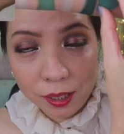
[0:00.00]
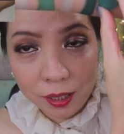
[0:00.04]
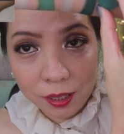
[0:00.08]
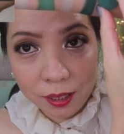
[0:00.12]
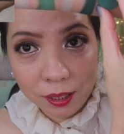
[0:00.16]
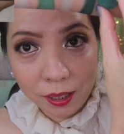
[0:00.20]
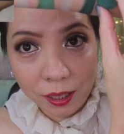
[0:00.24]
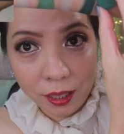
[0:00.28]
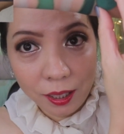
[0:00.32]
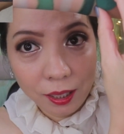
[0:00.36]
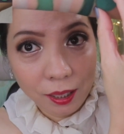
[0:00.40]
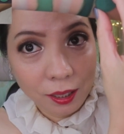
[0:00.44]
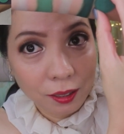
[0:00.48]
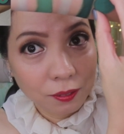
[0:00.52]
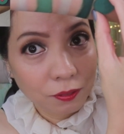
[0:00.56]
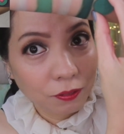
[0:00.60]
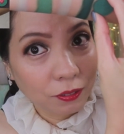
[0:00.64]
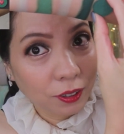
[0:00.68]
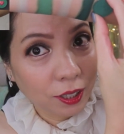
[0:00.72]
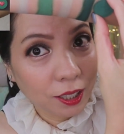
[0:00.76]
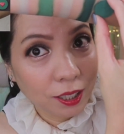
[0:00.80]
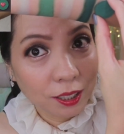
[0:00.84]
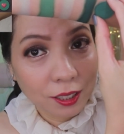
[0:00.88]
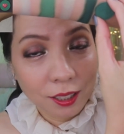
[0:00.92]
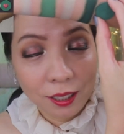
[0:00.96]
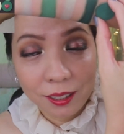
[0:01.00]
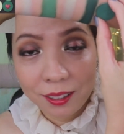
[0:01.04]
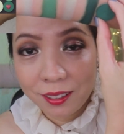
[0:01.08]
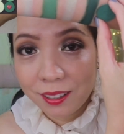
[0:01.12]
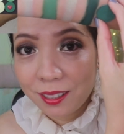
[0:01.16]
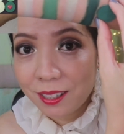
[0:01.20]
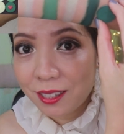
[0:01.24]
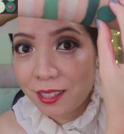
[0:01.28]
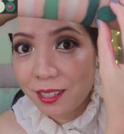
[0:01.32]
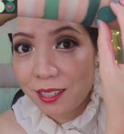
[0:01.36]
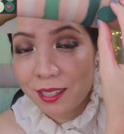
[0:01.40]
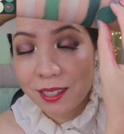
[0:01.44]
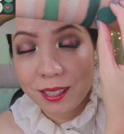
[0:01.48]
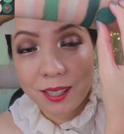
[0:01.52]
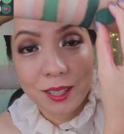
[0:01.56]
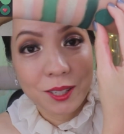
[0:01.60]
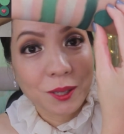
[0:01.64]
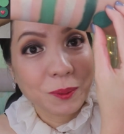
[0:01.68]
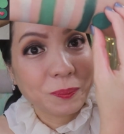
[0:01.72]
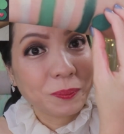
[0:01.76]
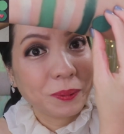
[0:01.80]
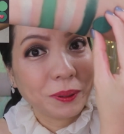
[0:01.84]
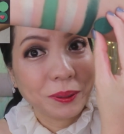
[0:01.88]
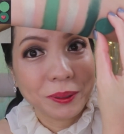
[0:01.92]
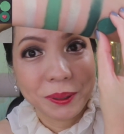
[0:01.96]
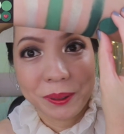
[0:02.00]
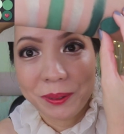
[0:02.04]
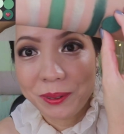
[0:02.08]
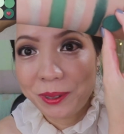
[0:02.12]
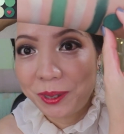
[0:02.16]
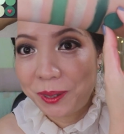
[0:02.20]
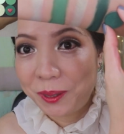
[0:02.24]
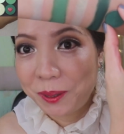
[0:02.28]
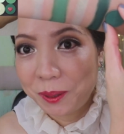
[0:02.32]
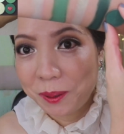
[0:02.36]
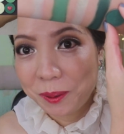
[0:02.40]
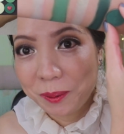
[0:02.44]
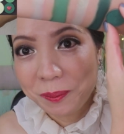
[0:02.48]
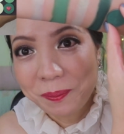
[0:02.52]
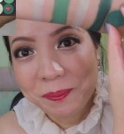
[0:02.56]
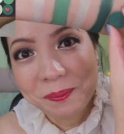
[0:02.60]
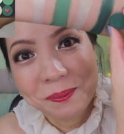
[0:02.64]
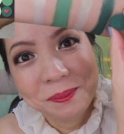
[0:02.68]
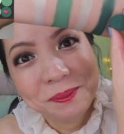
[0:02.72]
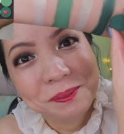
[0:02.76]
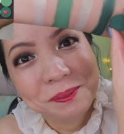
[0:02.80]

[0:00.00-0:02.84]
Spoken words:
here, and I find that this is a spot on dupe.